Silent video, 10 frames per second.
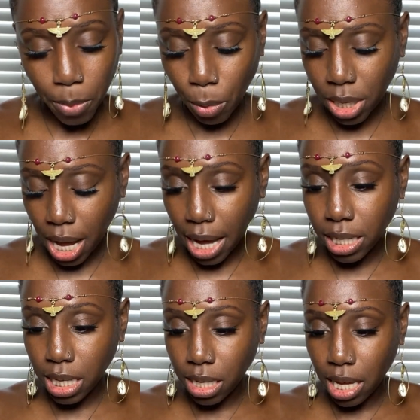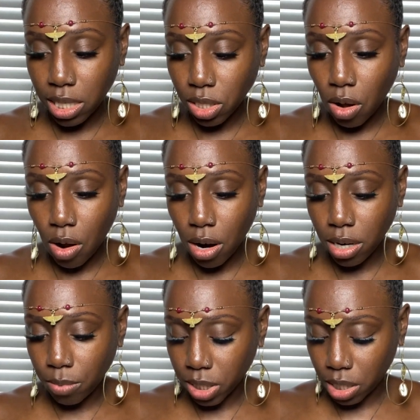We got the yes card.
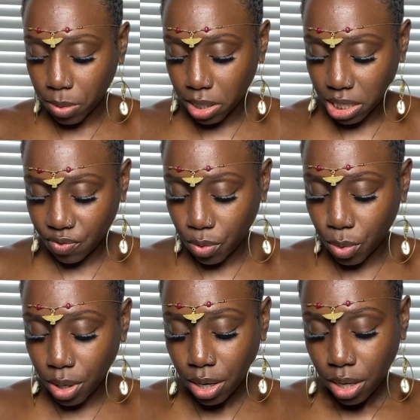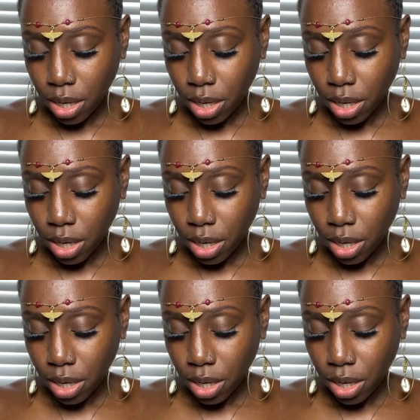I'm going to see what that's for.